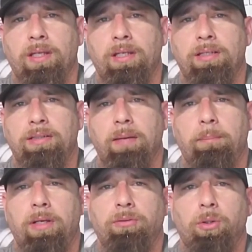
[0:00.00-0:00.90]
hit
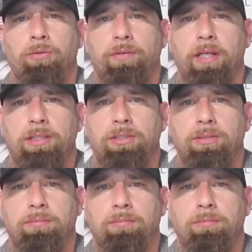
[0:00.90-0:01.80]
that bell
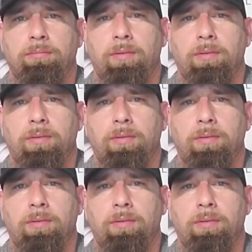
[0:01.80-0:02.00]
notification